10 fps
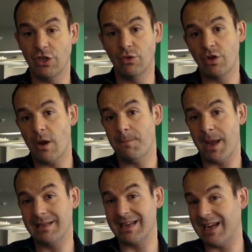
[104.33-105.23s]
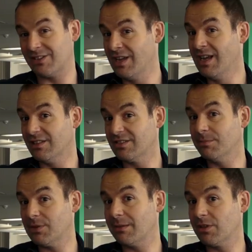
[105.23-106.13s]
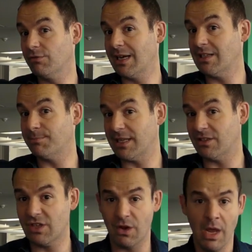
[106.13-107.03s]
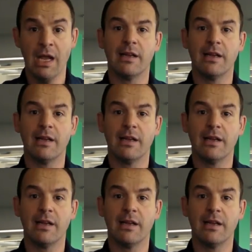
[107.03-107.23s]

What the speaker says: you don't pay tax, and sometimes the rate is better too.